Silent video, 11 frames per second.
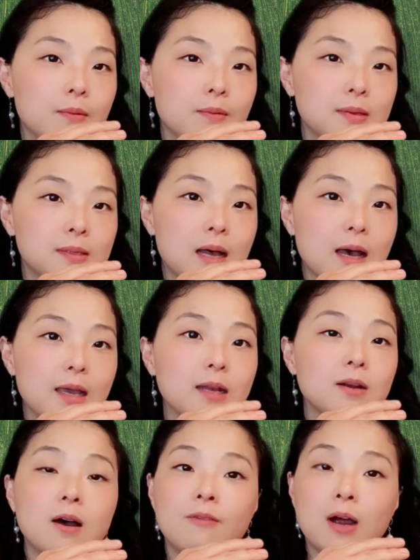side
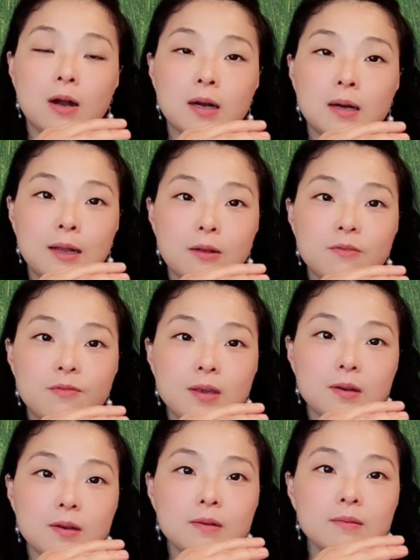of our little
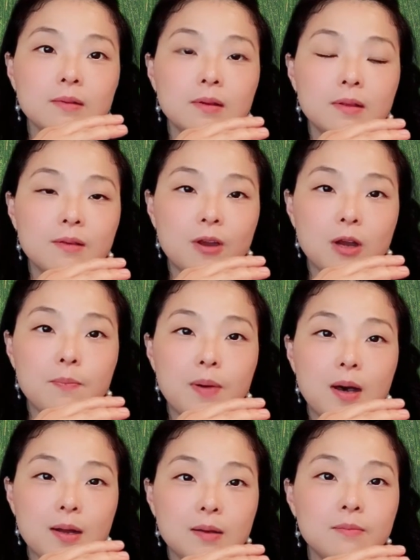finger, the very
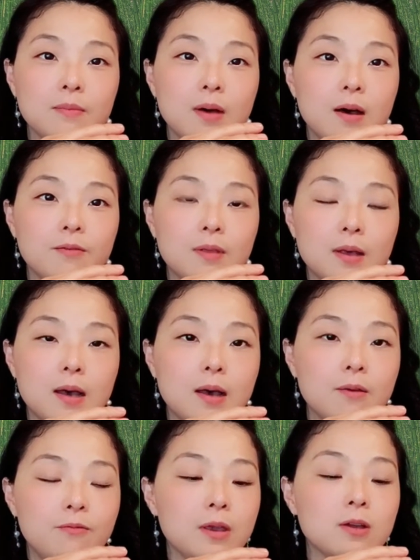bottom of
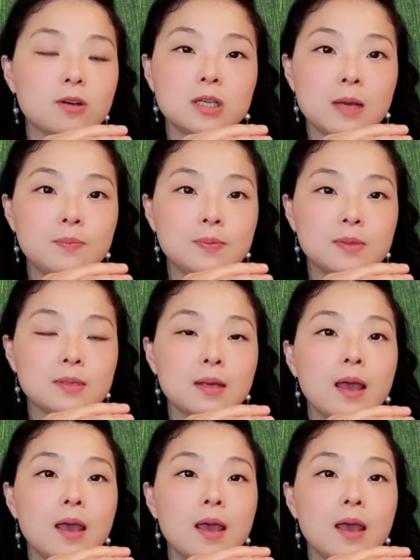the fingertips,